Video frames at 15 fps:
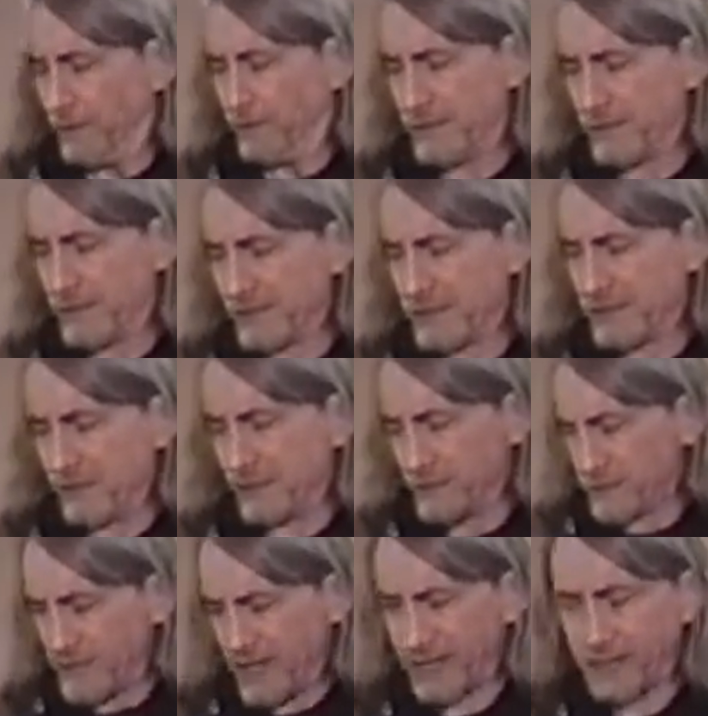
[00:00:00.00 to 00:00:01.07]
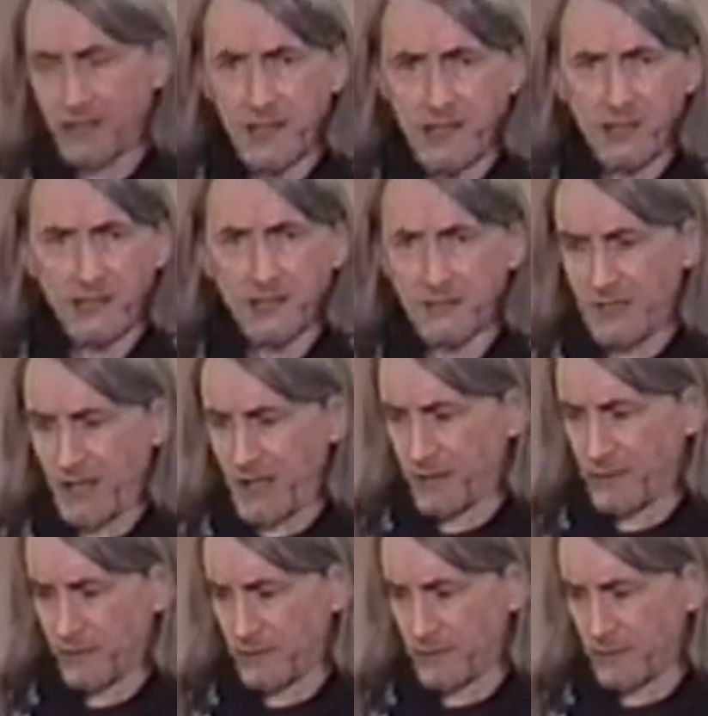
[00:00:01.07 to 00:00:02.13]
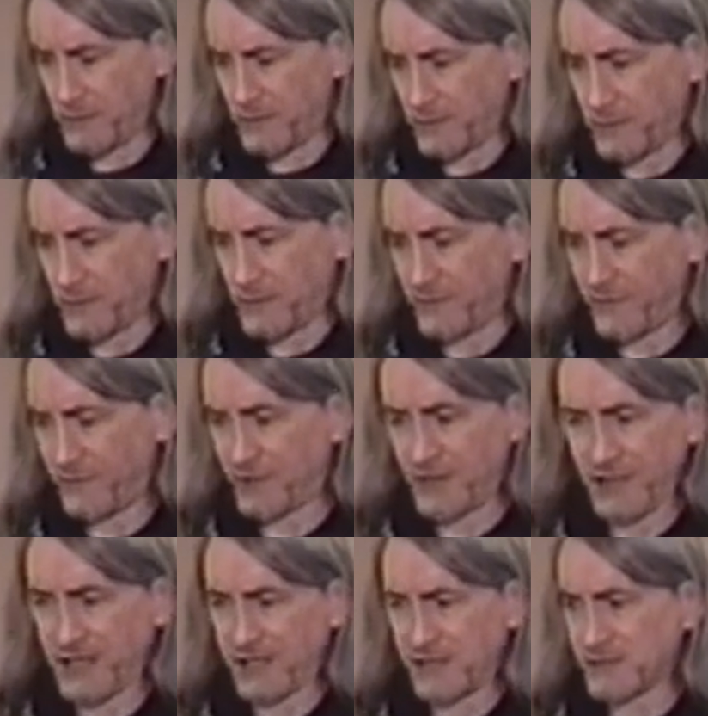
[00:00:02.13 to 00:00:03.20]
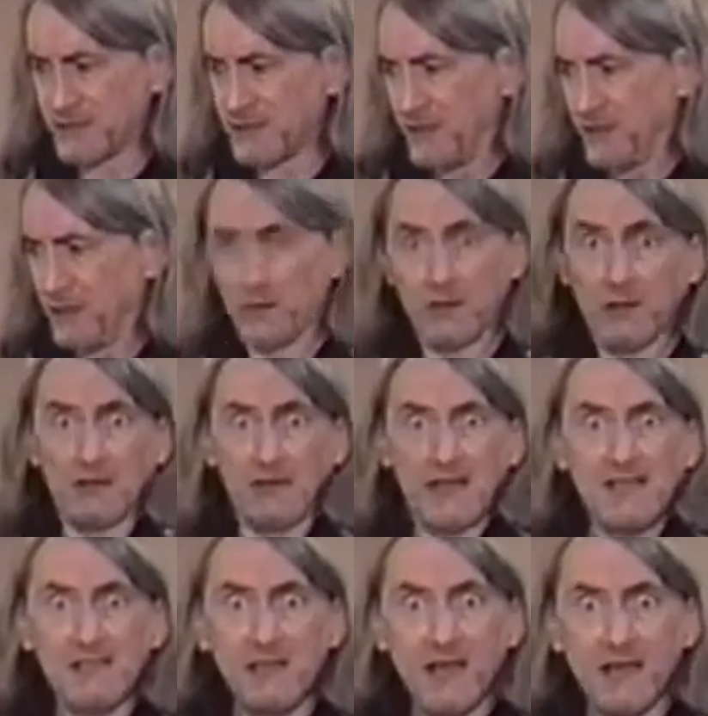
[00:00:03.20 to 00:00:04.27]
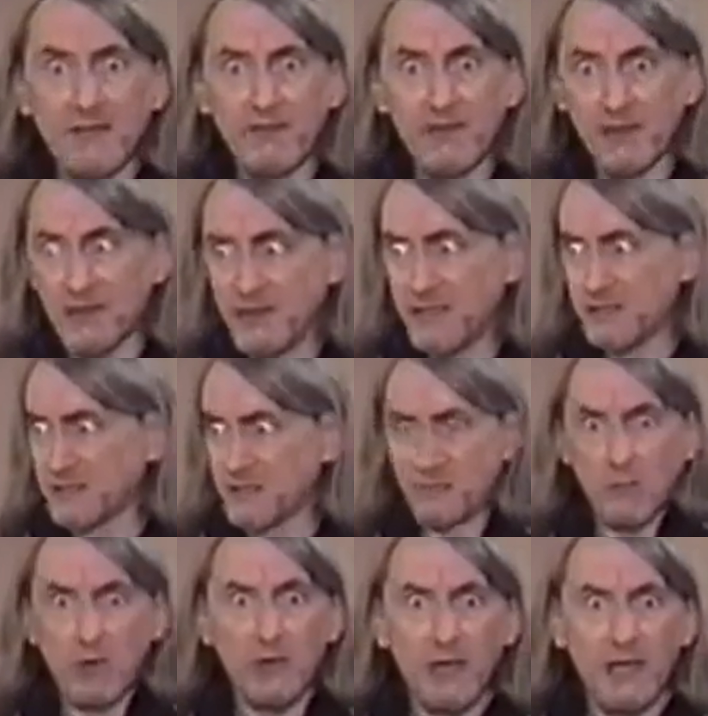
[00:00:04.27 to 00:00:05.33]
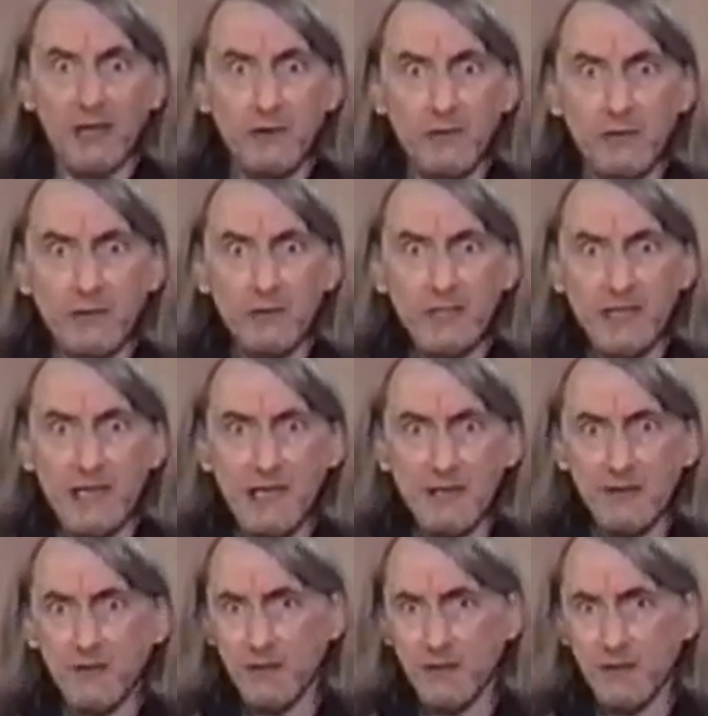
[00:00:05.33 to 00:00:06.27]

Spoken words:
There's a new technique to make your fillings look less like fillings and more like your own teeth.